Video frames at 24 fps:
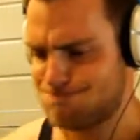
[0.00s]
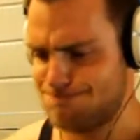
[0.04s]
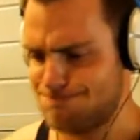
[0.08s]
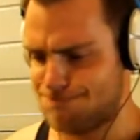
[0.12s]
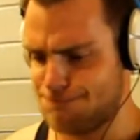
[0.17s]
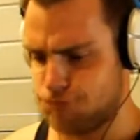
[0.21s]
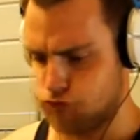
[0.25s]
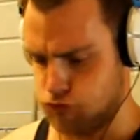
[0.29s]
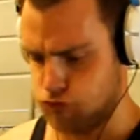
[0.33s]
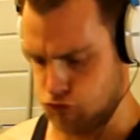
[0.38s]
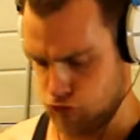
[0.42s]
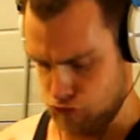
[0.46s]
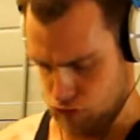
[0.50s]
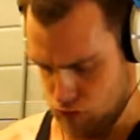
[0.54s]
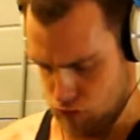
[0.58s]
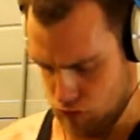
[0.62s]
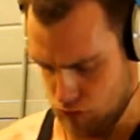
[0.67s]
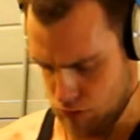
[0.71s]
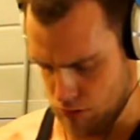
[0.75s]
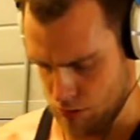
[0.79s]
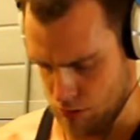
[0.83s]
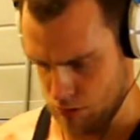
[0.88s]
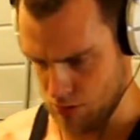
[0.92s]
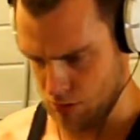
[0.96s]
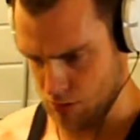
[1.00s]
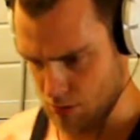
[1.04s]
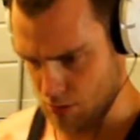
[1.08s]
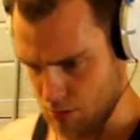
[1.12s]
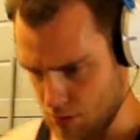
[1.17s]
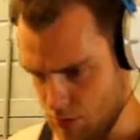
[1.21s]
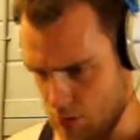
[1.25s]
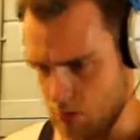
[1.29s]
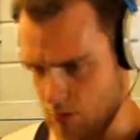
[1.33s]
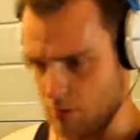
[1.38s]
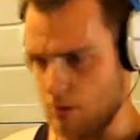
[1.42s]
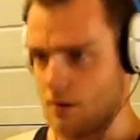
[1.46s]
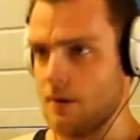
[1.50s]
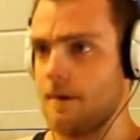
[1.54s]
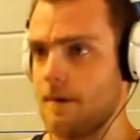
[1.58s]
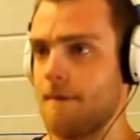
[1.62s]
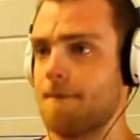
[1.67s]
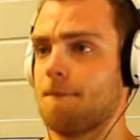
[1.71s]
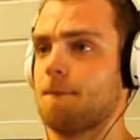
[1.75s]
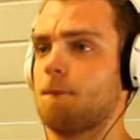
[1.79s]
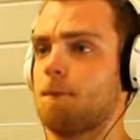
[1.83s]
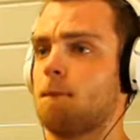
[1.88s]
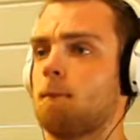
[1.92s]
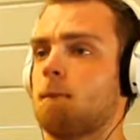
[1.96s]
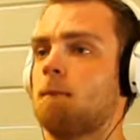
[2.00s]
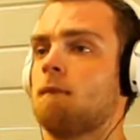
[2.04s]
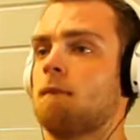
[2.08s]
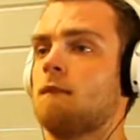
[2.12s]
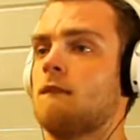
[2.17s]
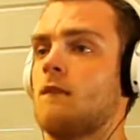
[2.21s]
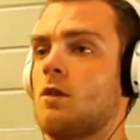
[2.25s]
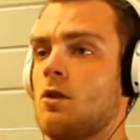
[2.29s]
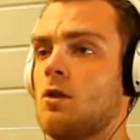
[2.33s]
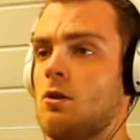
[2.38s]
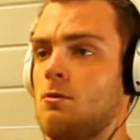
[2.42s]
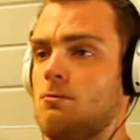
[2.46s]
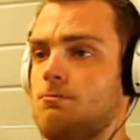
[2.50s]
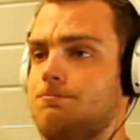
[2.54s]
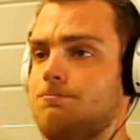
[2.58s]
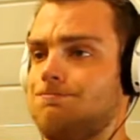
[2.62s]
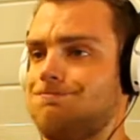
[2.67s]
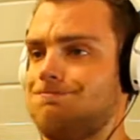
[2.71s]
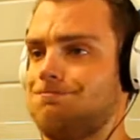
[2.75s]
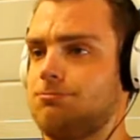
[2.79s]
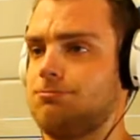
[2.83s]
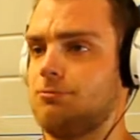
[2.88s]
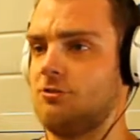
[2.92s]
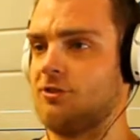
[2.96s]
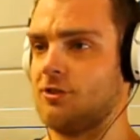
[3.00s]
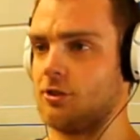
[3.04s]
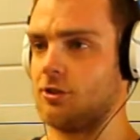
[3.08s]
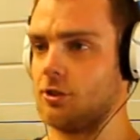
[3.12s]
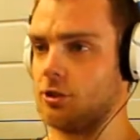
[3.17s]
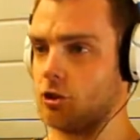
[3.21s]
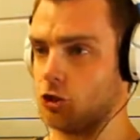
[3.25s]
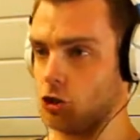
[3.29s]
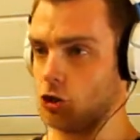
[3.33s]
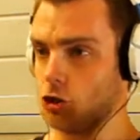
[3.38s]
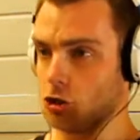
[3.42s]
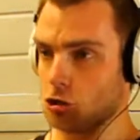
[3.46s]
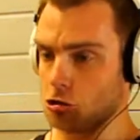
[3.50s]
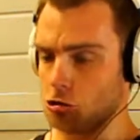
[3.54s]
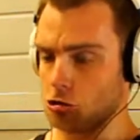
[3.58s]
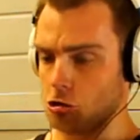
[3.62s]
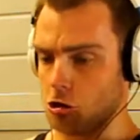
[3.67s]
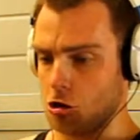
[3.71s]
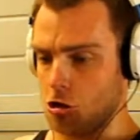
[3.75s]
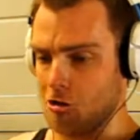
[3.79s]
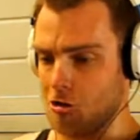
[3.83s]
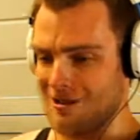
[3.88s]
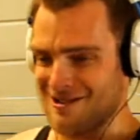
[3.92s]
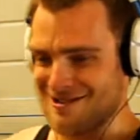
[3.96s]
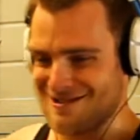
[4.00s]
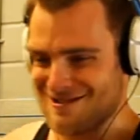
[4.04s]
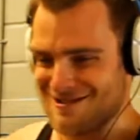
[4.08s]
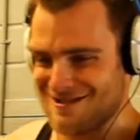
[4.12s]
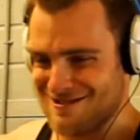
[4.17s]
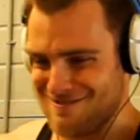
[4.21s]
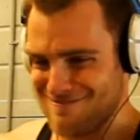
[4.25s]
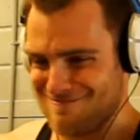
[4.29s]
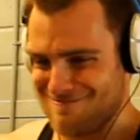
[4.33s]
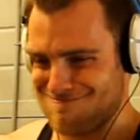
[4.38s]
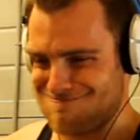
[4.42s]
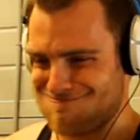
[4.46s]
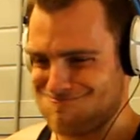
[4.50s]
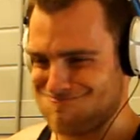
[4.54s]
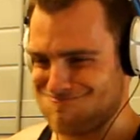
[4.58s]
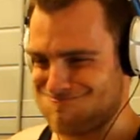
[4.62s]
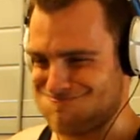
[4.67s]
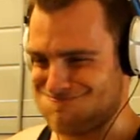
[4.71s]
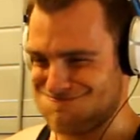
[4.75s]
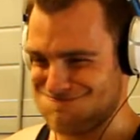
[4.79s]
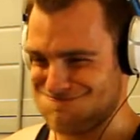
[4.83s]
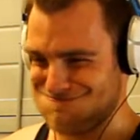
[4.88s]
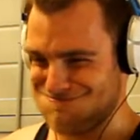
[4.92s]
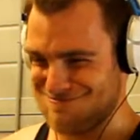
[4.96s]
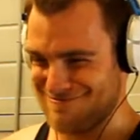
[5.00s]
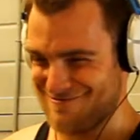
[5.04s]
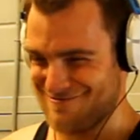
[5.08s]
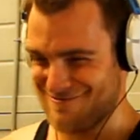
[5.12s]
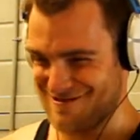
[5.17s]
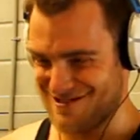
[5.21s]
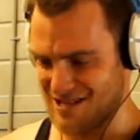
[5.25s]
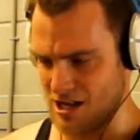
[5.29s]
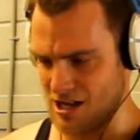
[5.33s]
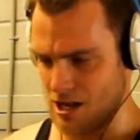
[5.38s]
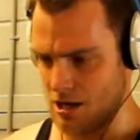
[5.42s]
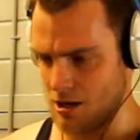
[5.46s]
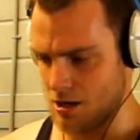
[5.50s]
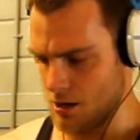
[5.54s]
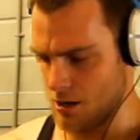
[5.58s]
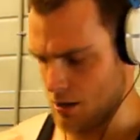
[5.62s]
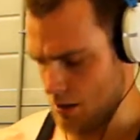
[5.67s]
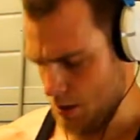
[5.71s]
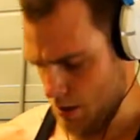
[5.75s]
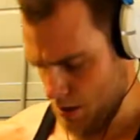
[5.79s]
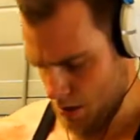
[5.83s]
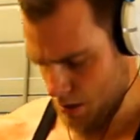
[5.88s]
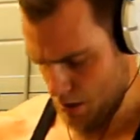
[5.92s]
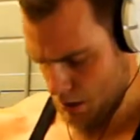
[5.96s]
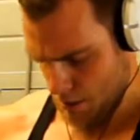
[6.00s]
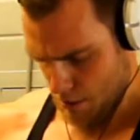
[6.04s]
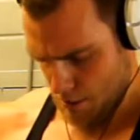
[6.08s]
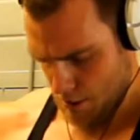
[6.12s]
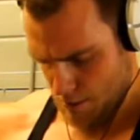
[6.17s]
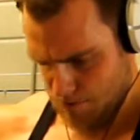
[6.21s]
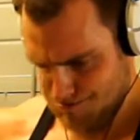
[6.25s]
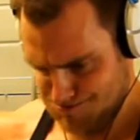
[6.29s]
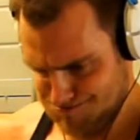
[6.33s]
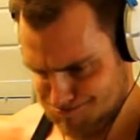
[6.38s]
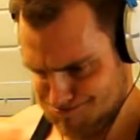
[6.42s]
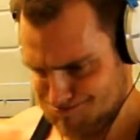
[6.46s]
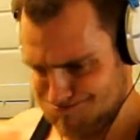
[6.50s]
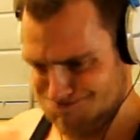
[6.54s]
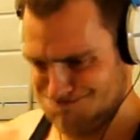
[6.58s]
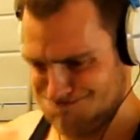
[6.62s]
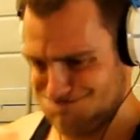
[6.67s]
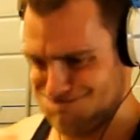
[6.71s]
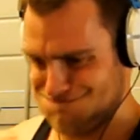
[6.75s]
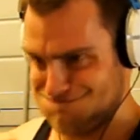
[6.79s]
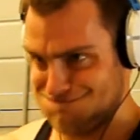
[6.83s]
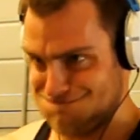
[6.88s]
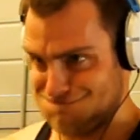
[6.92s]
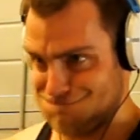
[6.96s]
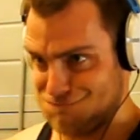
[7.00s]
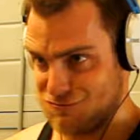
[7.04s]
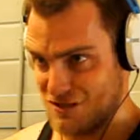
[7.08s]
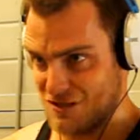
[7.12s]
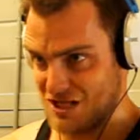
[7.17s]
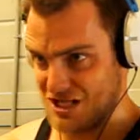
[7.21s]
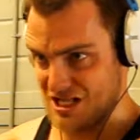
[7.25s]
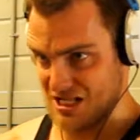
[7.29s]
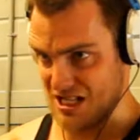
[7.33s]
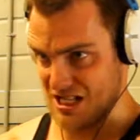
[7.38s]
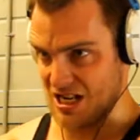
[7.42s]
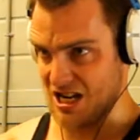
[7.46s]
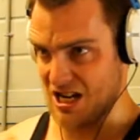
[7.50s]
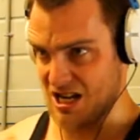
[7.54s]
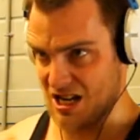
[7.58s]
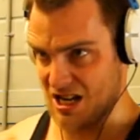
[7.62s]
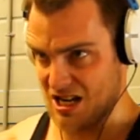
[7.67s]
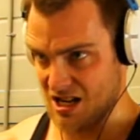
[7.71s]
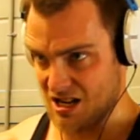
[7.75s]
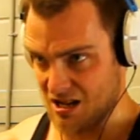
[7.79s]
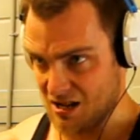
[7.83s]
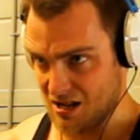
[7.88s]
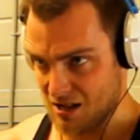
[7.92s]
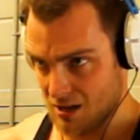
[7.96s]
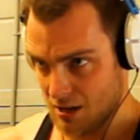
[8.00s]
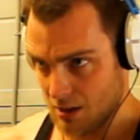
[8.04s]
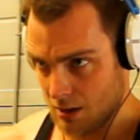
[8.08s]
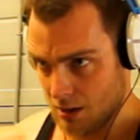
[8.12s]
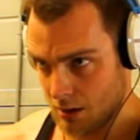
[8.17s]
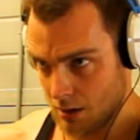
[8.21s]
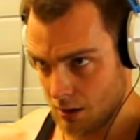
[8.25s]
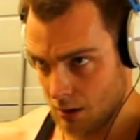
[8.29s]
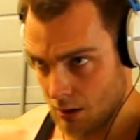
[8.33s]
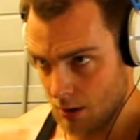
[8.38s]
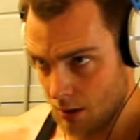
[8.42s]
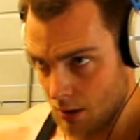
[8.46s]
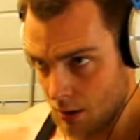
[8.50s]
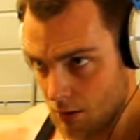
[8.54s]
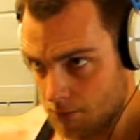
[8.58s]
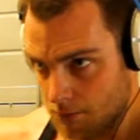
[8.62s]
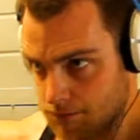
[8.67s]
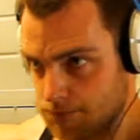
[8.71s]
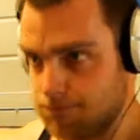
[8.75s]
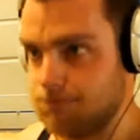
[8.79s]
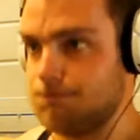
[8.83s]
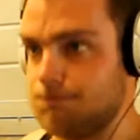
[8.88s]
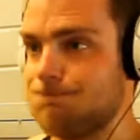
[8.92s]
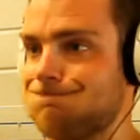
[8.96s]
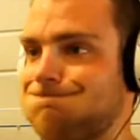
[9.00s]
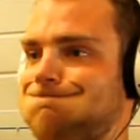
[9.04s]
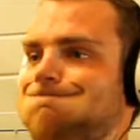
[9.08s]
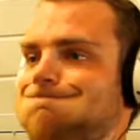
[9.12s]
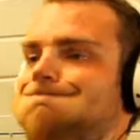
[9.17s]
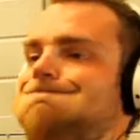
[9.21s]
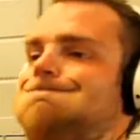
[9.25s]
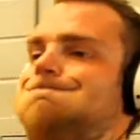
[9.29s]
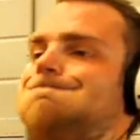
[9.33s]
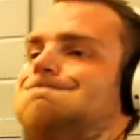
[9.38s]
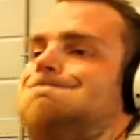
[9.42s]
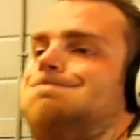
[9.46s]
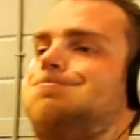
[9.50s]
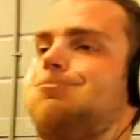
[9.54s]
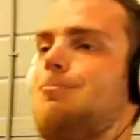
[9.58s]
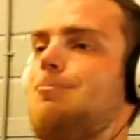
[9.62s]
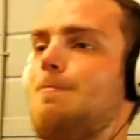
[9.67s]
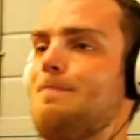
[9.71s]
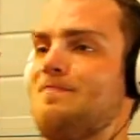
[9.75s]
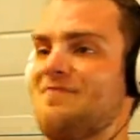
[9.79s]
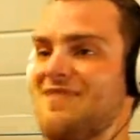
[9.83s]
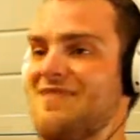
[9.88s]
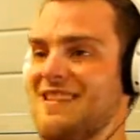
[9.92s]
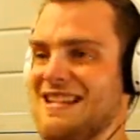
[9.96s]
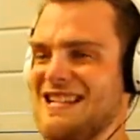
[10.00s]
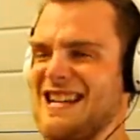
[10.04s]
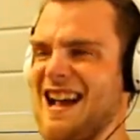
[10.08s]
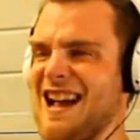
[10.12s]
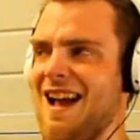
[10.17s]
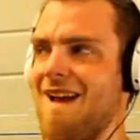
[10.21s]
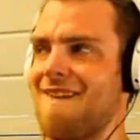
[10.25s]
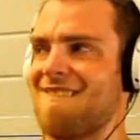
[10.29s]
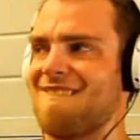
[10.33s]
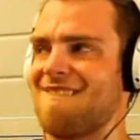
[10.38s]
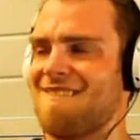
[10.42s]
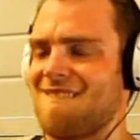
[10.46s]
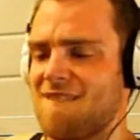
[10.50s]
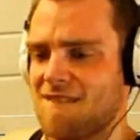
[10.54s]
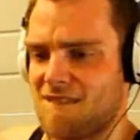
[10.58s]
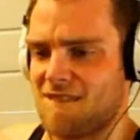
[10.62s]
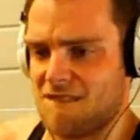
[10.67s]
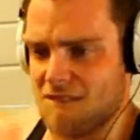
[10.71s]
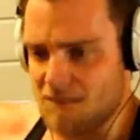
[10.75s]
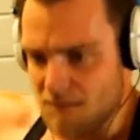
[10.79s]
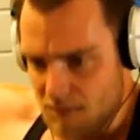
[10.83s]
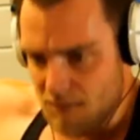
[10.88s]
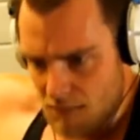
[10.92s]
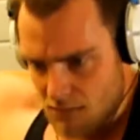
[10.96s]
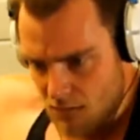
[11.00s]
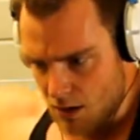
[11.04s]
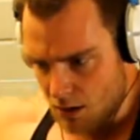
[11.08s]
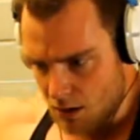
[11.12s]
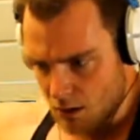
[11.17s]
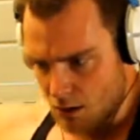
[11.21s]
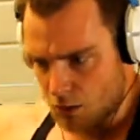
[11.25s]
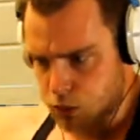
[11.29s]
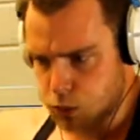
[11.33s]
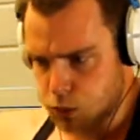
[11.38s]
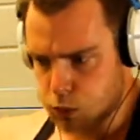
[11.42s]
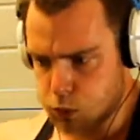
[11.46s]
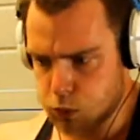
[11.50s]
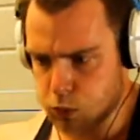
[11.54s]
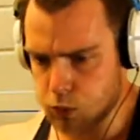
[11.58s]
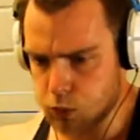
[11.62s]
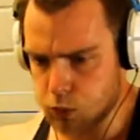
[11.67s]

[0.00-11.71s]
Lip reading: as your fat loss stops and you maintain for a few days, add an extra cardio session a week, do a couple of extra burnout sets at the end of the workout. You're going to notice I'm not going to tell you to lower your calories anymore. A 500